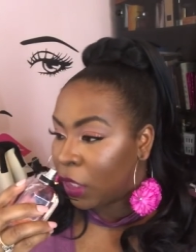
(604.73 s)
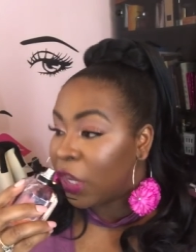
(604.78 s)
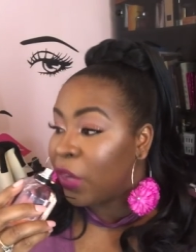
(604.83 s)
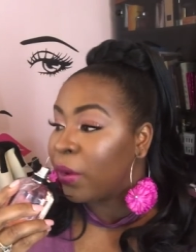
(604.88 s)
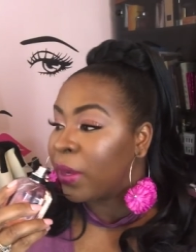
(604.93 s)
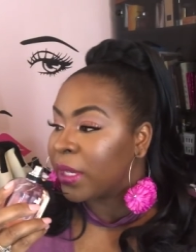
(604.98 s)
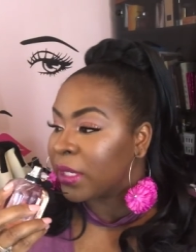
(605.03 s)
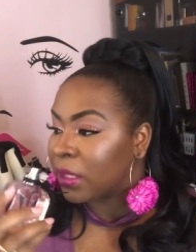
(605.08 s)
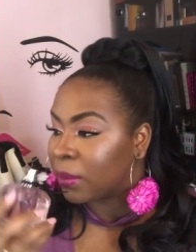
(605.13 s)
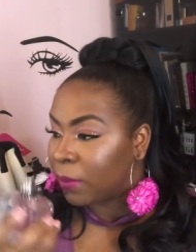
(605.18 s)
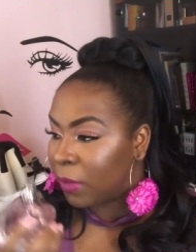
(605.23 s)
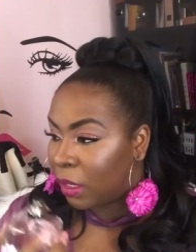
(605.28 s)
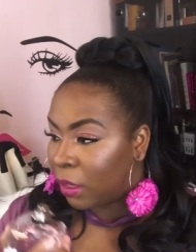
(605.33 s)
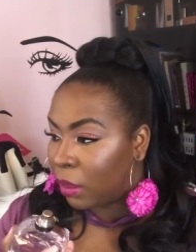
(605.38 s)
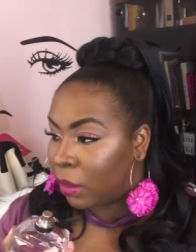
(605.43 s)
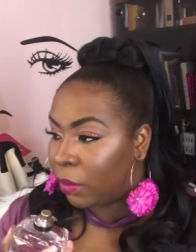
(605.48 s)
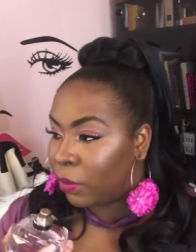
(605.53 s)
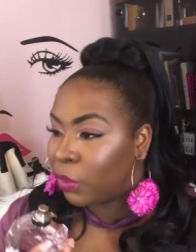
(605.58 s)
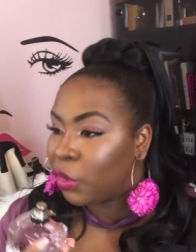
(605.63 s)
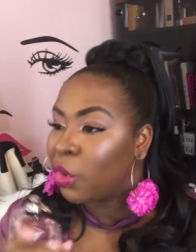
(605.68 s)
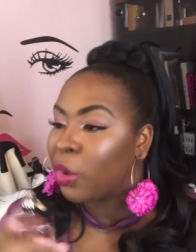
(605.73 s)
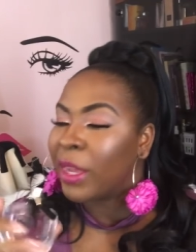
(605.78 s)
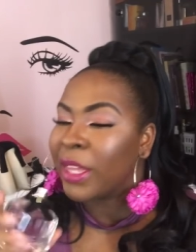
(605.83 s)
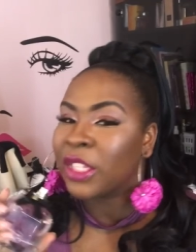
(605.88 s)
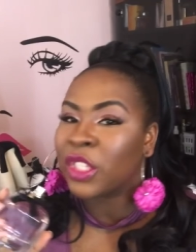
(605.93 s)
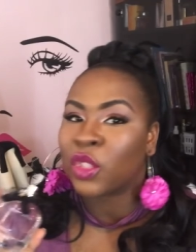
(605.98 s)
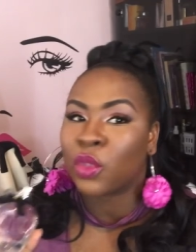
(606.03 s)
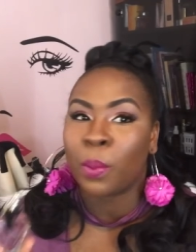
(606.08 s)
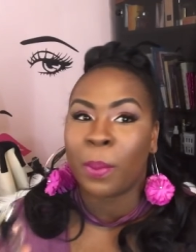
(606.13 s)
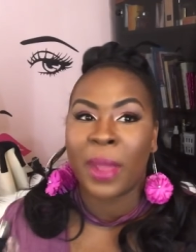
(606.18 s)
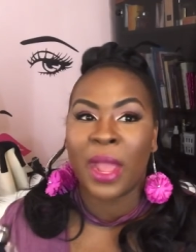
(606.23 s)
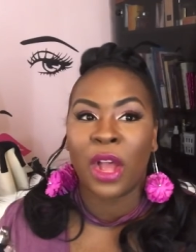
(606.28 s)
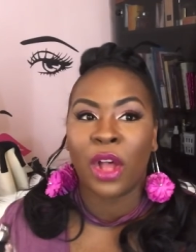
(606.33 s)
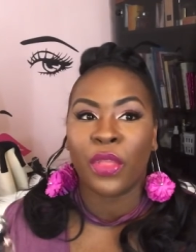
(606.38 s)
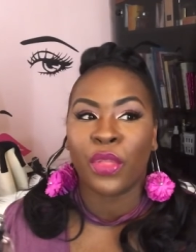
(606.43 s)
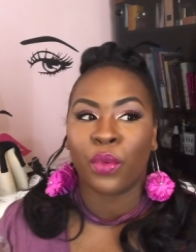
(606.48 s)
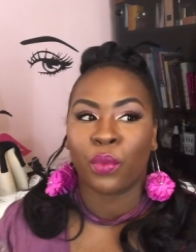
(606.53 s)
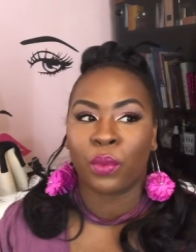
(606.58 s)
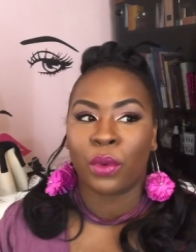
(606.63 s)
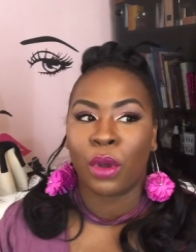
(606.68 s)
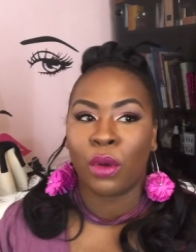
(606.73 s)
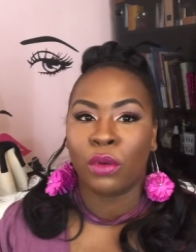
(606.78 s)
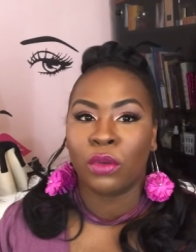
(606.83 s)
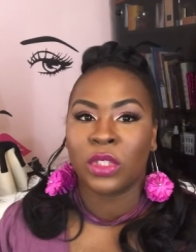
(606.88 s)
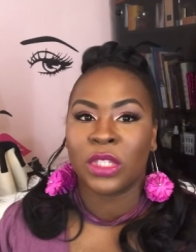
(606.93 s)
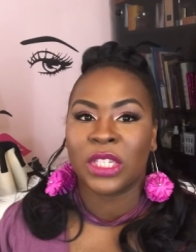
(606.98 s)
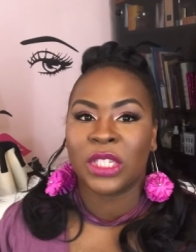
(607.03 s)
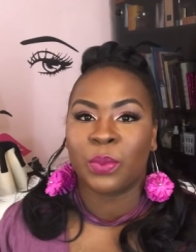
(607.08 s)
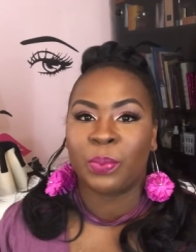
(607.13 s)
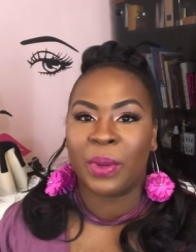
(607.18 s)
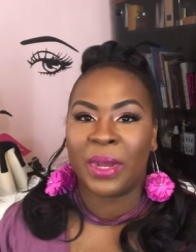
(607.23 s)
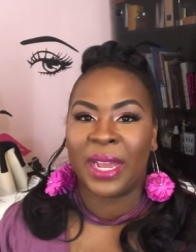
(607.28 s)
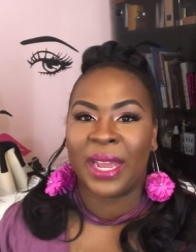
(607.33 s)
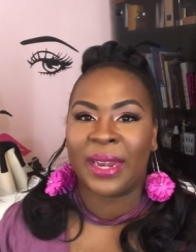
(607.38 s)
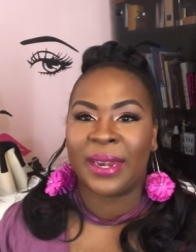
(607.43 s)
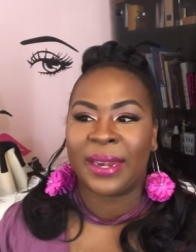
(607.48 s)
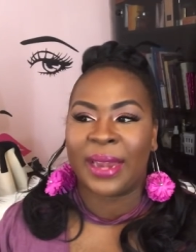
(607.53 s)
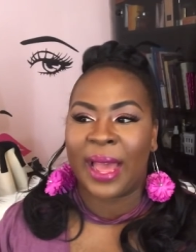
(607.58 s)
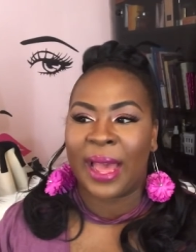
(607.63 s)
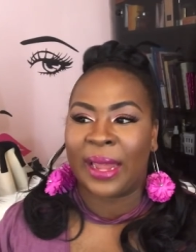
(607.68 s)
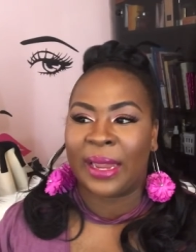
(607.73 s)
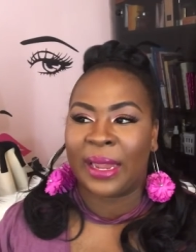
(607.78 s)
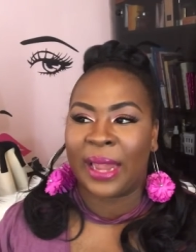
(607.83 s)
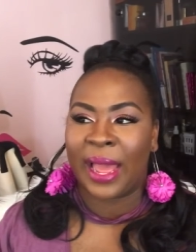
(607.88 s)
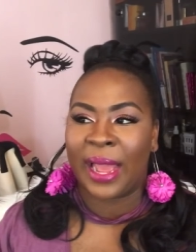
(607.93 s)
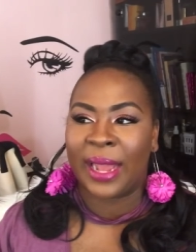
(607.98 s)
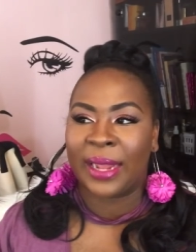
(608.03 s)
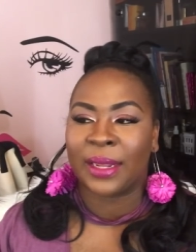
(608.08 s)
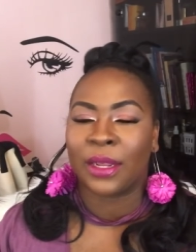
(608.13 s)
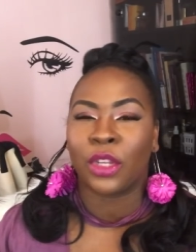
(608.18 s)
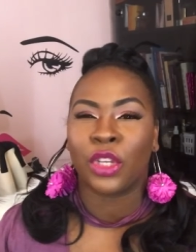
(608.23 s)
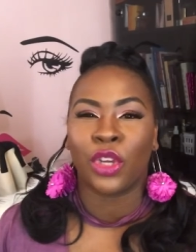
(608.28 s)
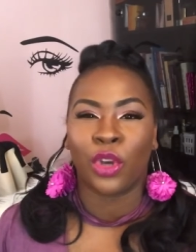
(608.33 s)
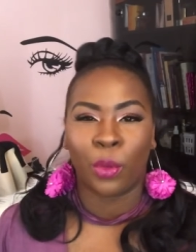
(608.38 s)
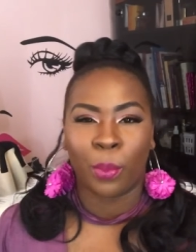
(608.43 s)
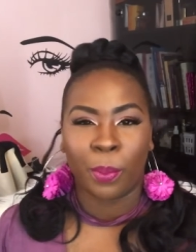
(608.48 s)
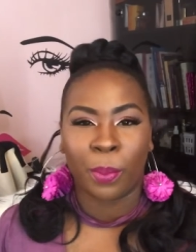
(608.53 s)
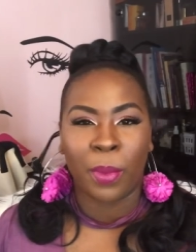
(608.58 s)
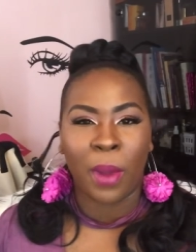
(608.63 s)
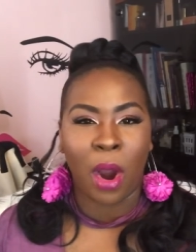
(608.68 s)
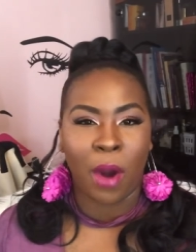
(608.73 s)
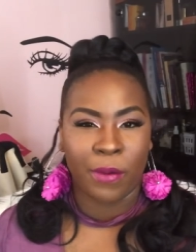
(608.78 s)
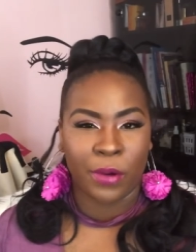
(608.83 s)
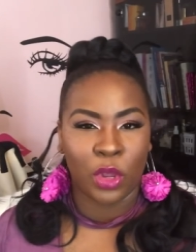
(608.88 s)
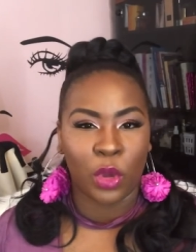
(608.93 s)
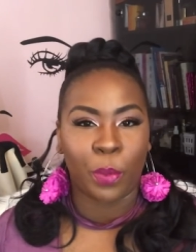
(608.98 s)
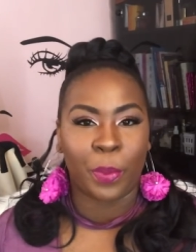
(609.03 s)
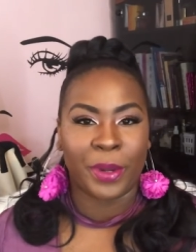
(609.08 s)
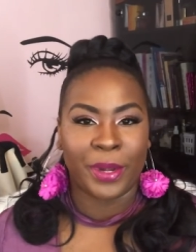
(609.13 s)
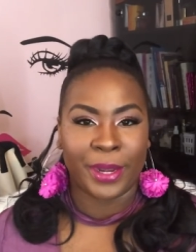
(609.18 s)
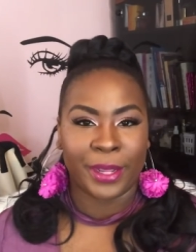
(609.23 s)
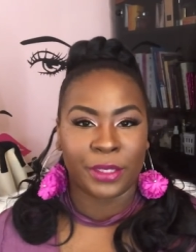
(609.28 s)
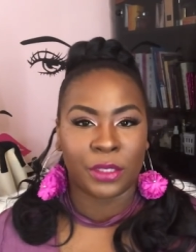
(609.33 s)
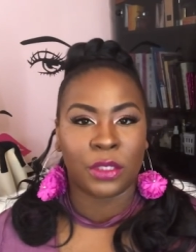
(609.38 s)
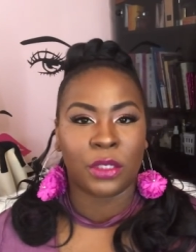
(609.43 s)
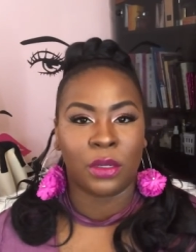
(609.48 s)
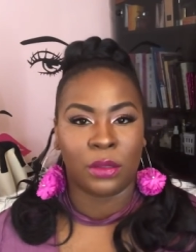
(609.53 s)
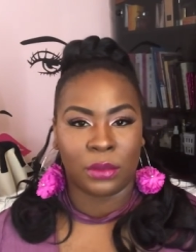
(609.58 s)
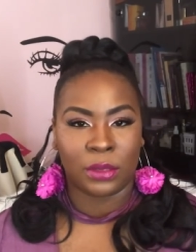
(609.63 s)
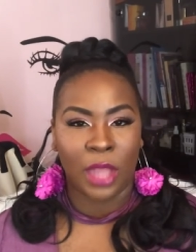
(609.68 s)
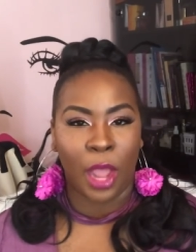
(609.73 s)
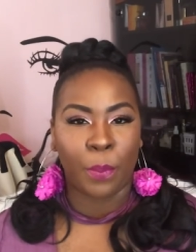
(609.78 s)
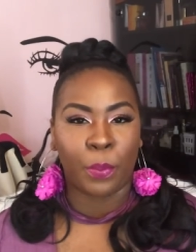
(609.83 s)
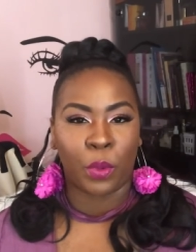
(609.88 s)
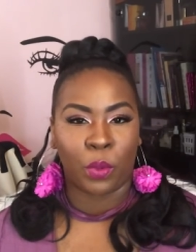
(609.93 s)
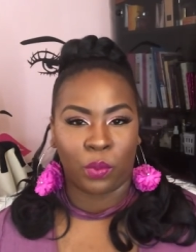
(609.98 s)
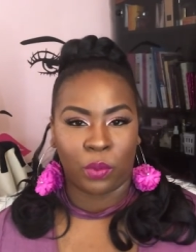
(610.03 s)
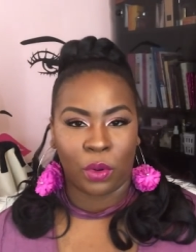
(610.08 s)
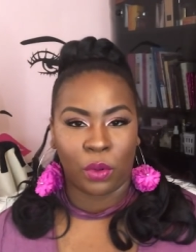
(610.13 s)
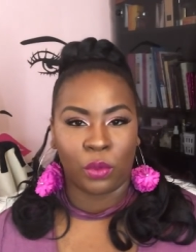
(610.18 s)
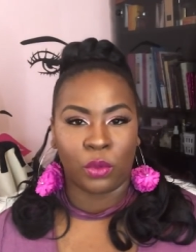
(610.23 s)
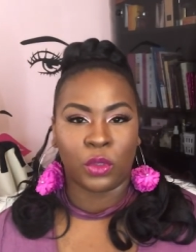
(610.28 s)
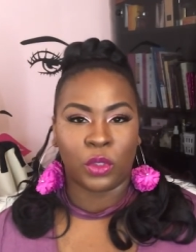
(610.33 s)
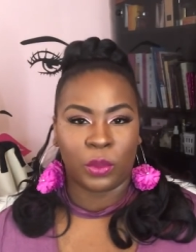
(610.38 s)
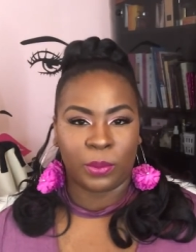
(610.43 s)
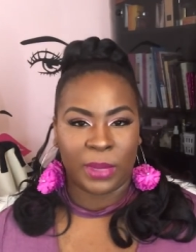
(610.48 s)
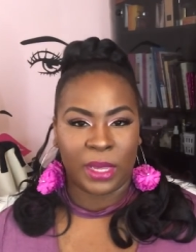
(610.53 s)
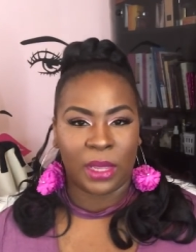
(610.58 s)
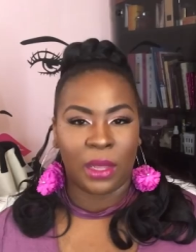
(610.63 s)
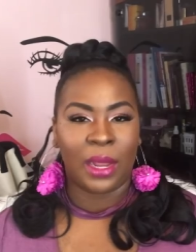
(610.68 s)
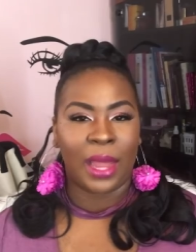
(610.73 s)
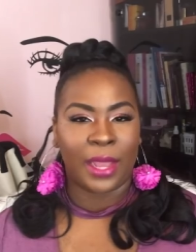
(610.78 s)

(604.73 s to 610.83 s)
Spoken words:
You can smell the roses, but not like your Mario Pedestio type of rose smell.